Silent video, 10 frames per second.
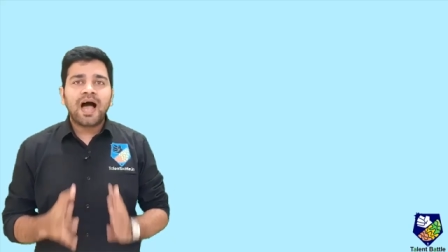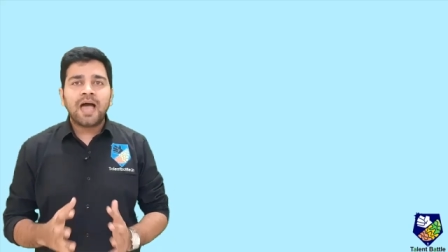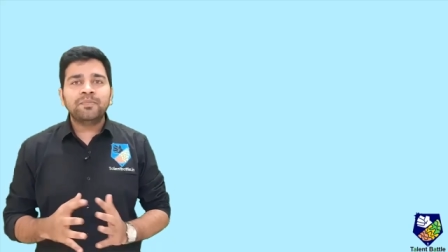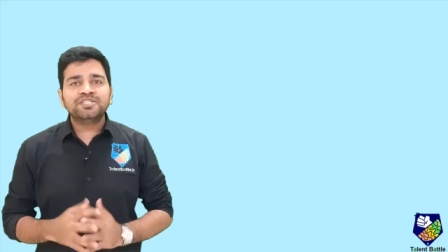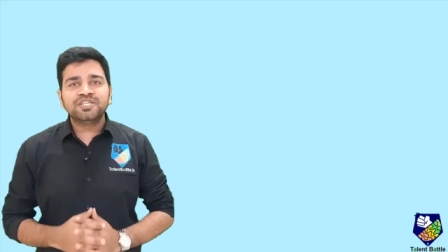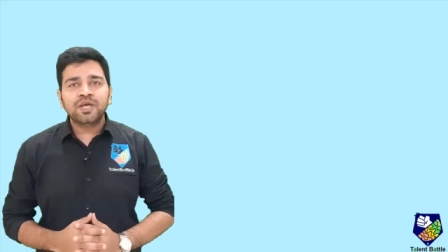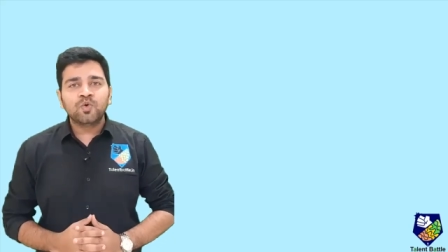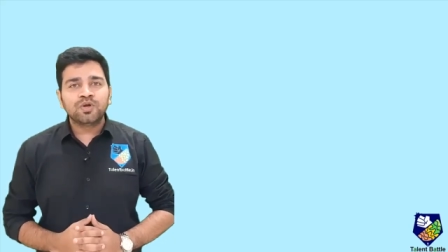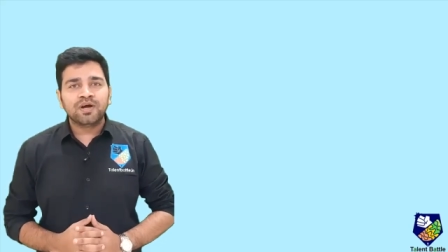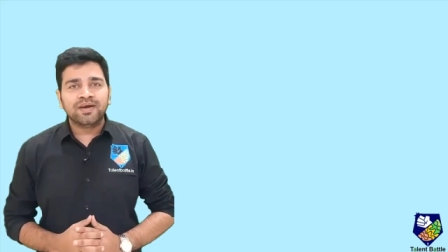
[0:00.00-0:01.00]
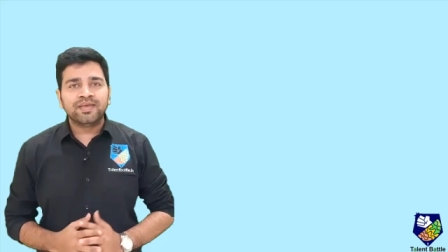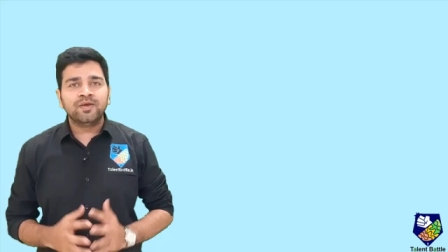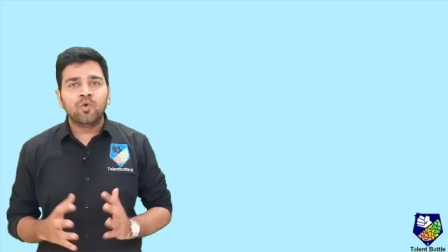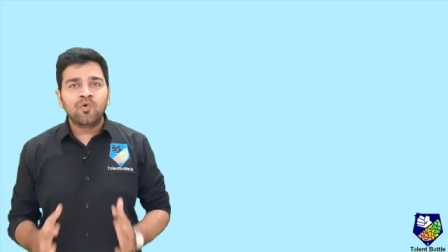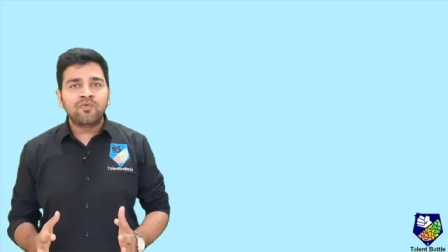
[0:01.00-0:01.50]
I am Ajinkya
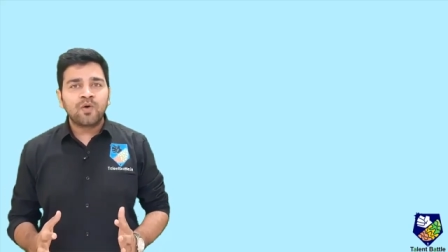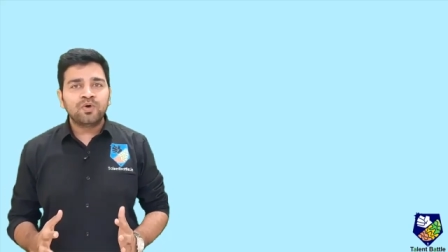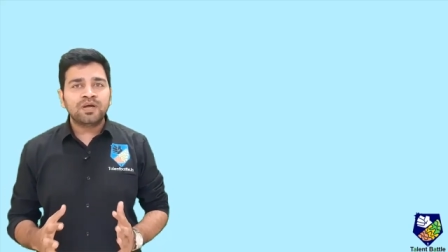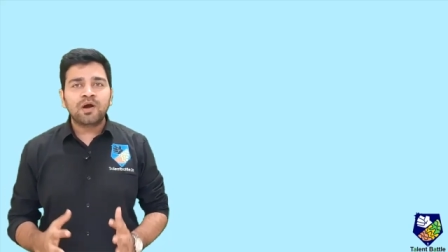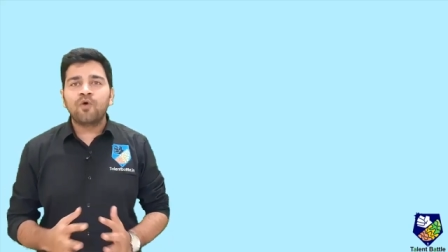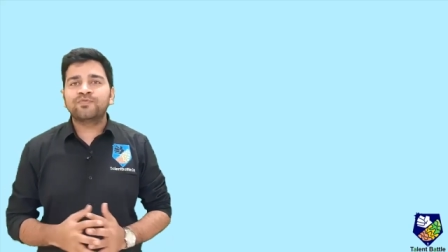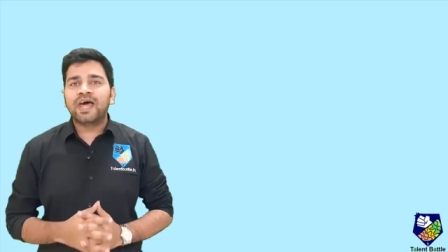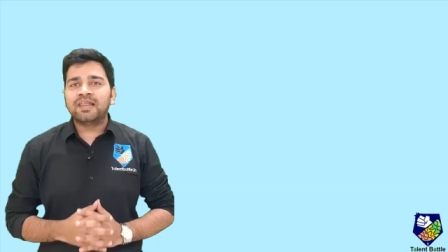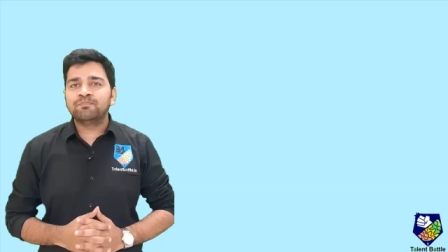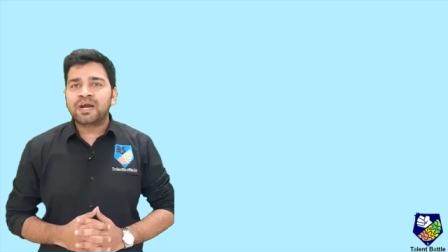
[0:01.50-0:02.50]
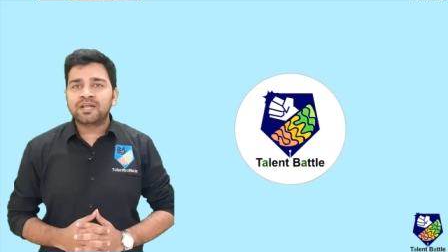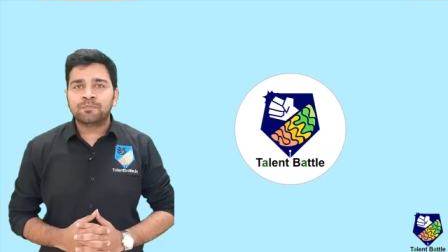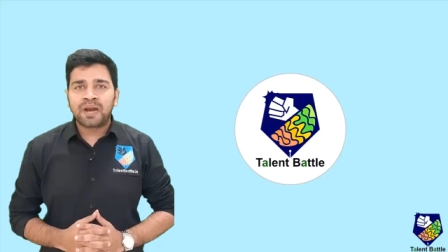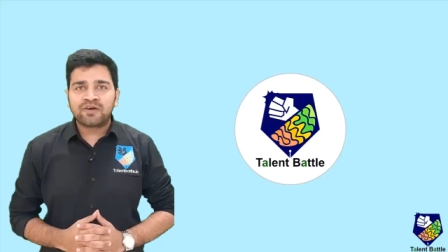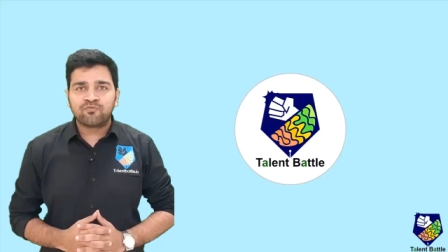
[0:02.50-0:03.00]
Kulkarni, co-founder of Talent Battle
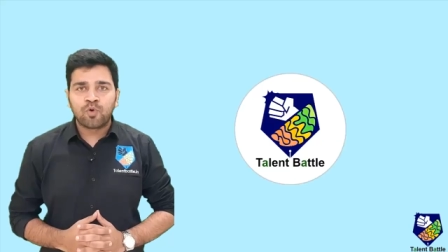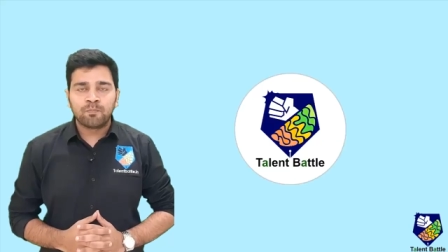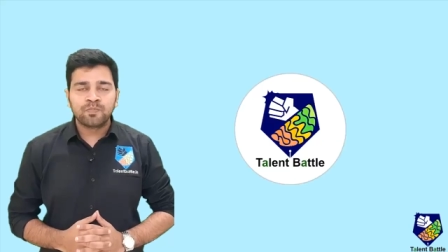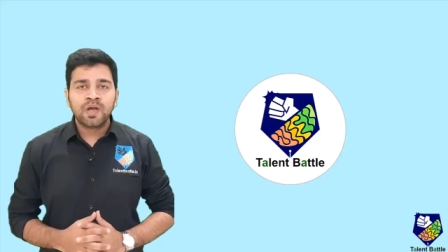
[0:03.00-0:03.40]
platform.